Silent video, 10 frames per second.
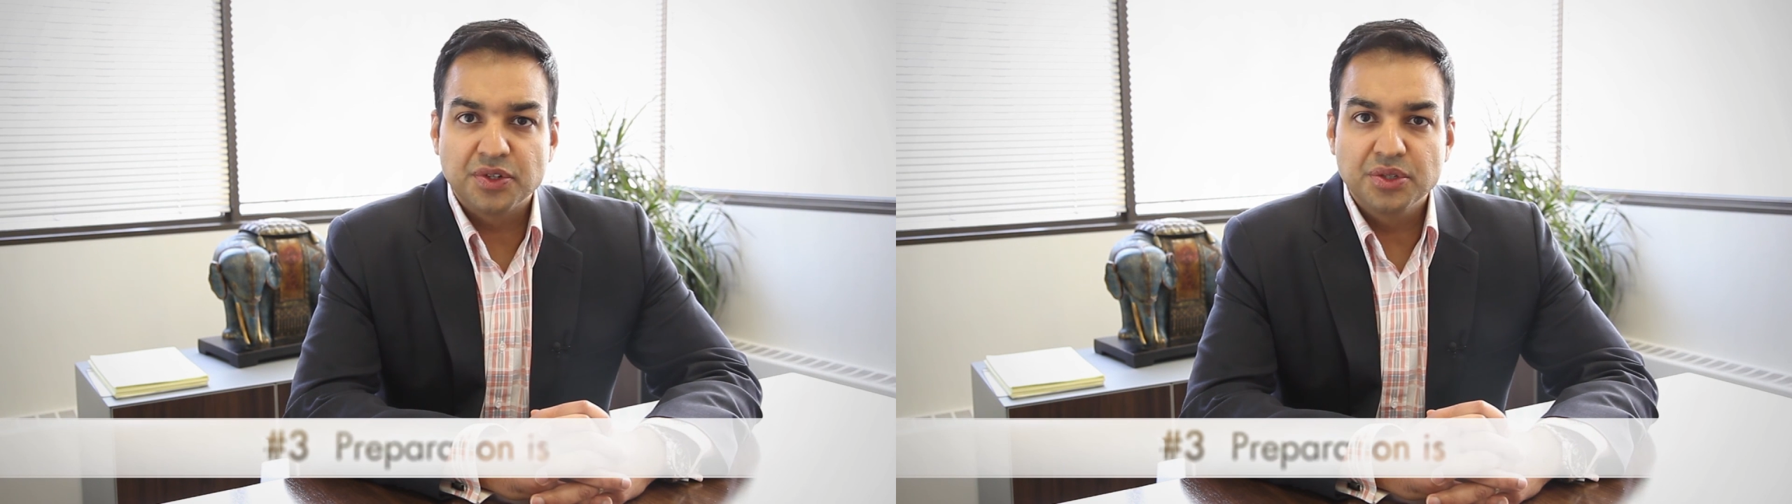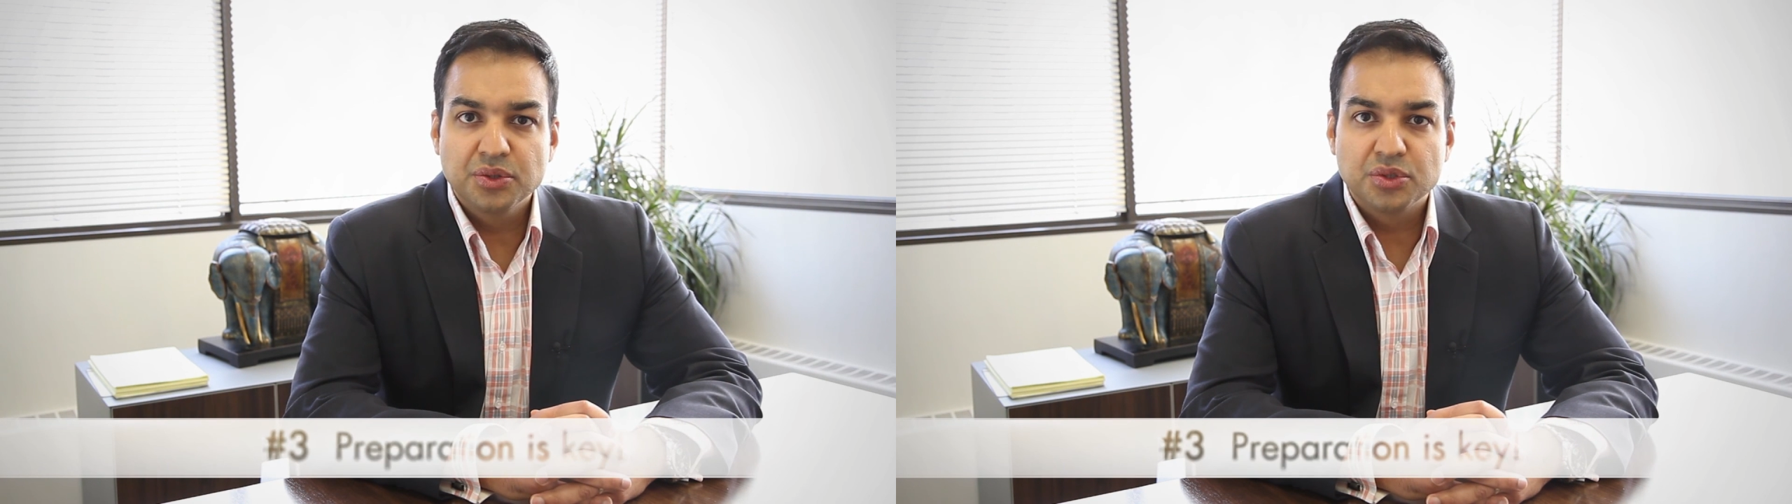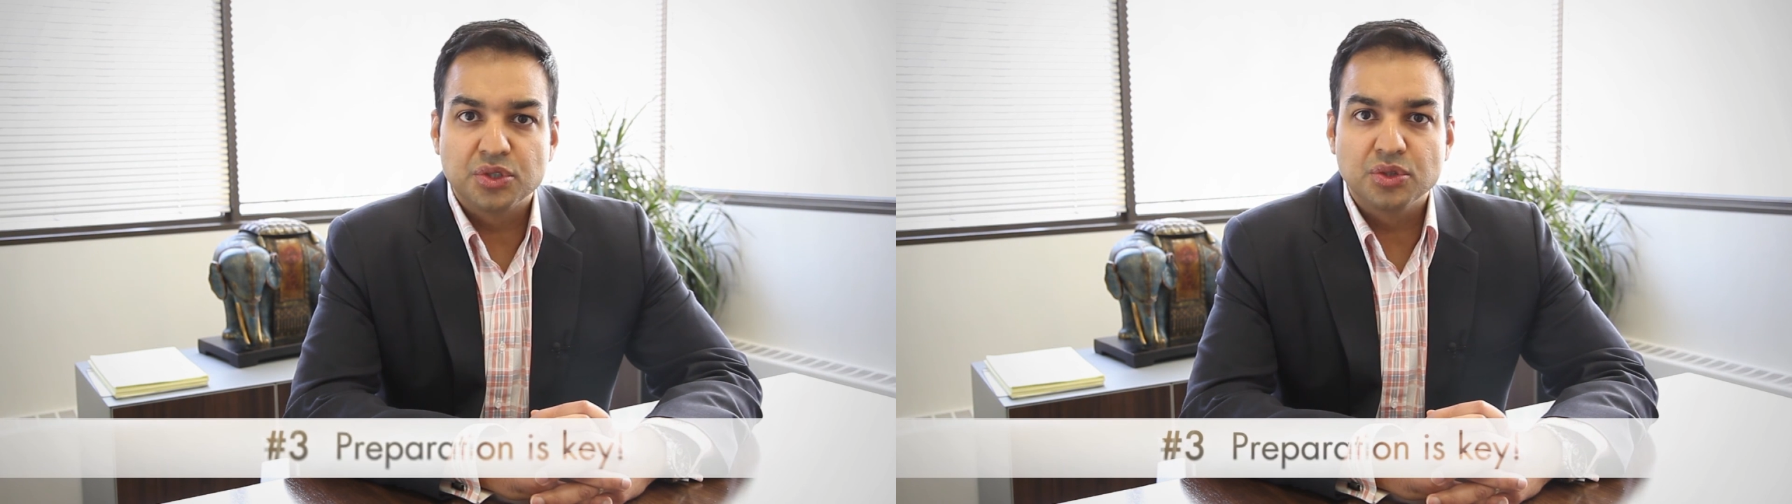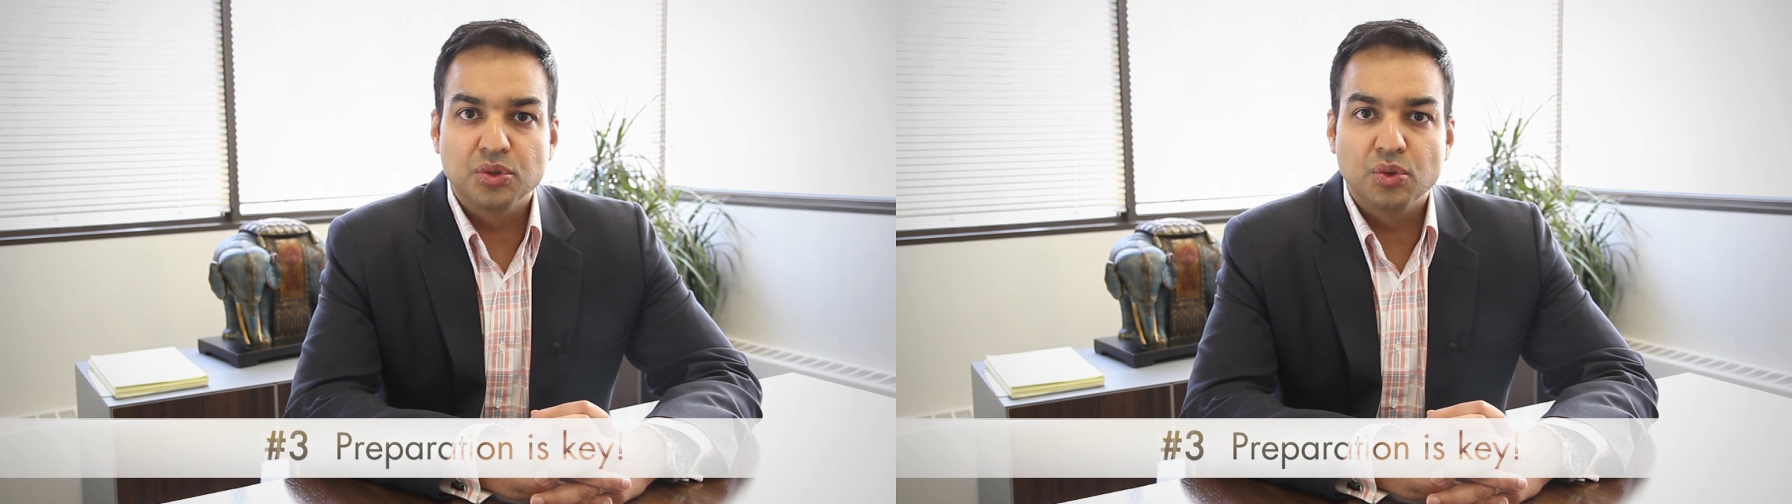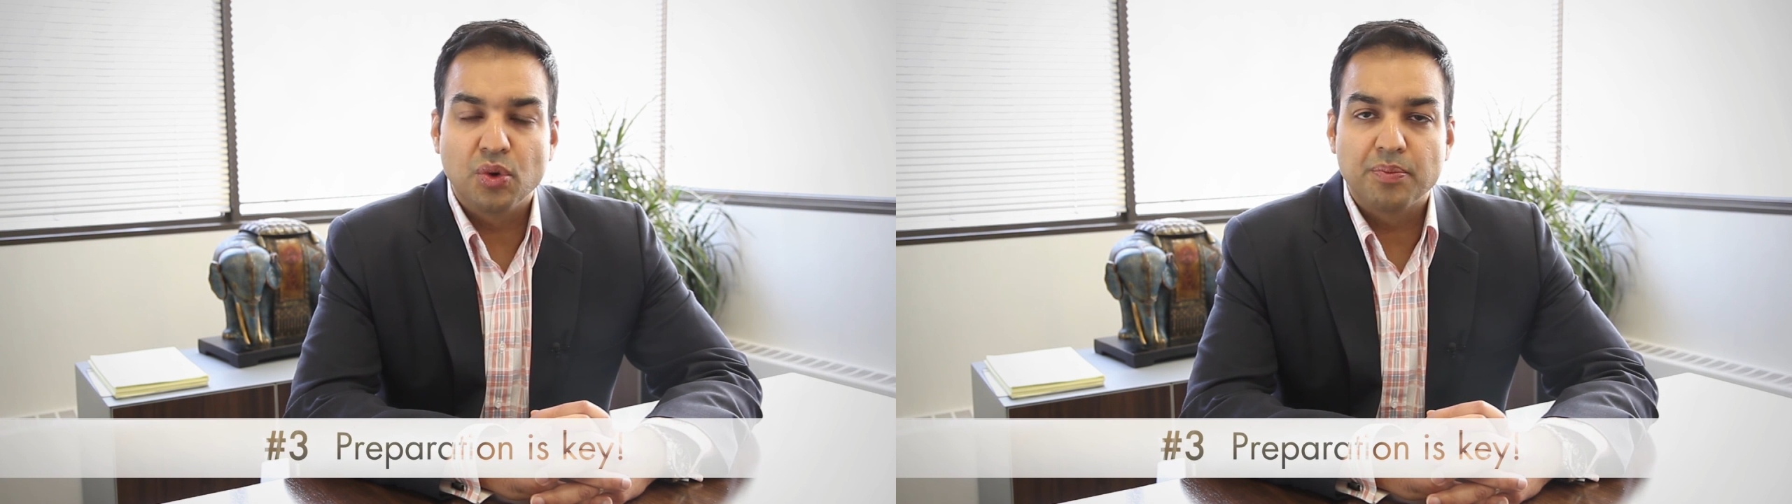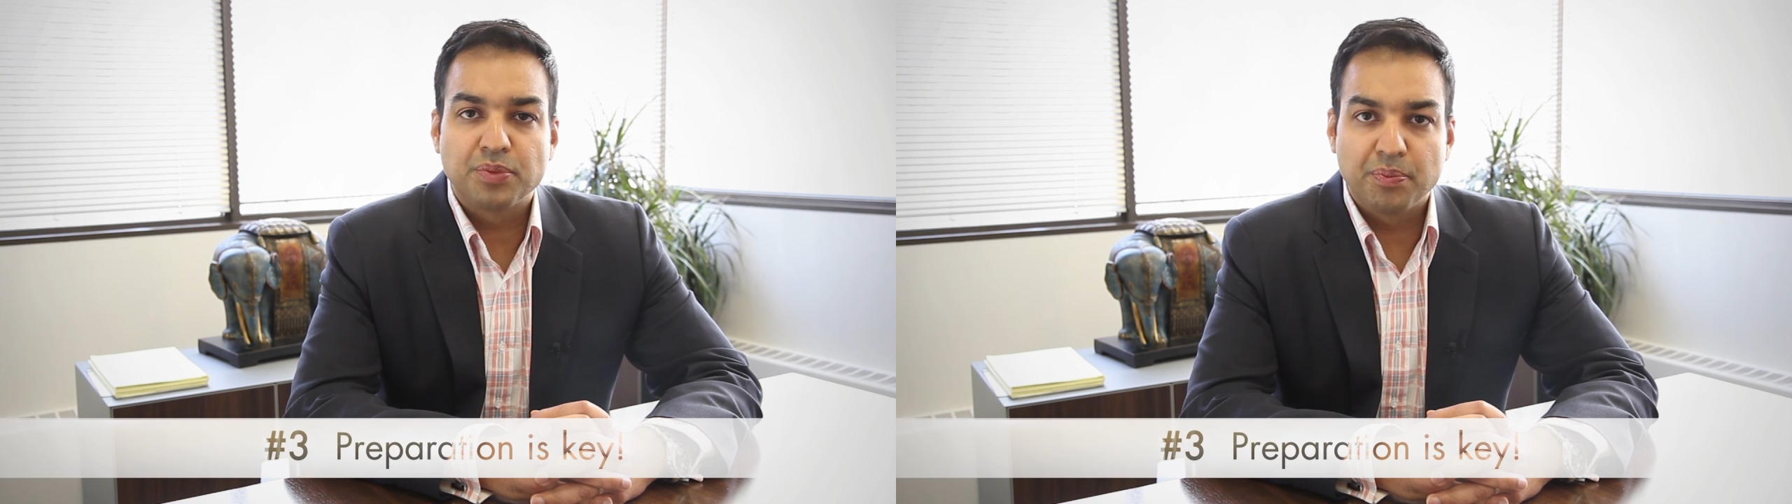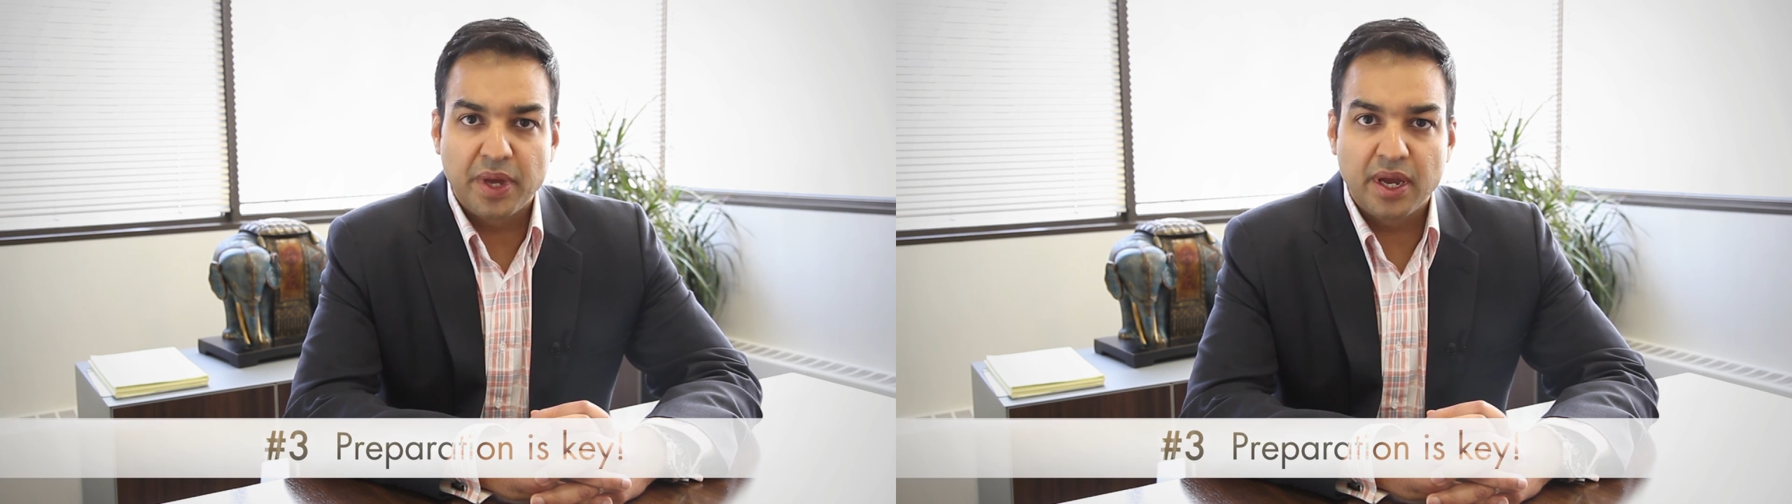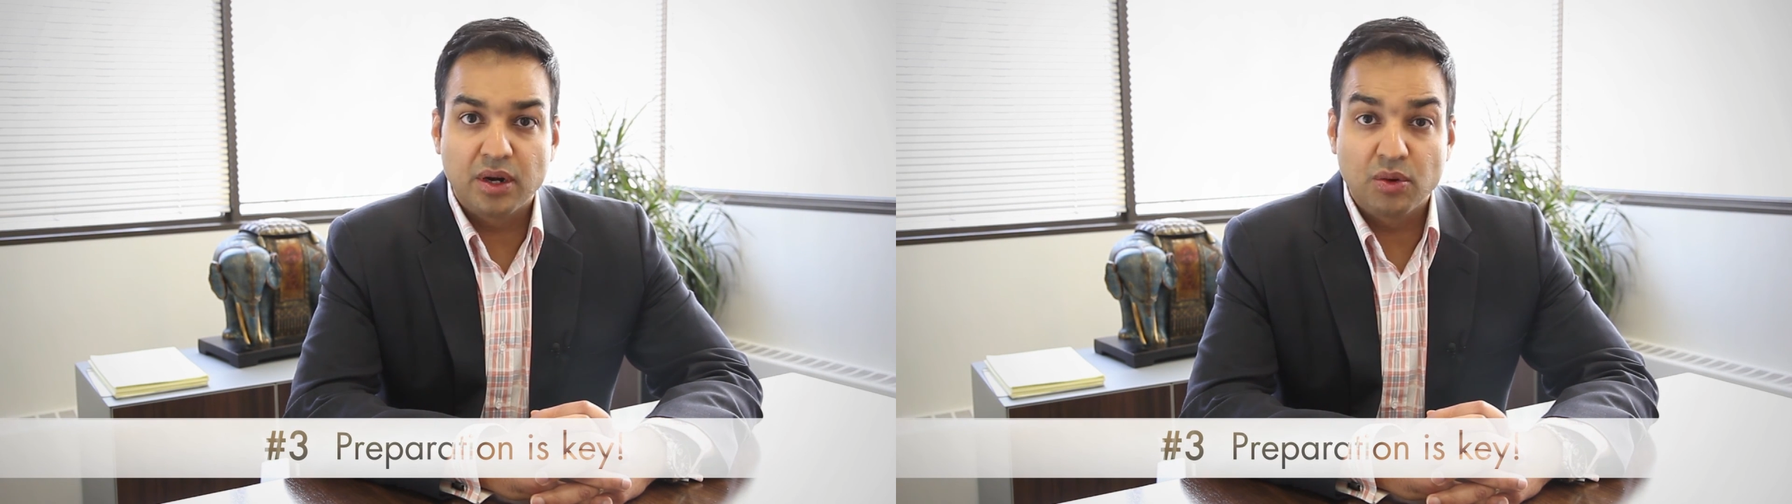you to prepare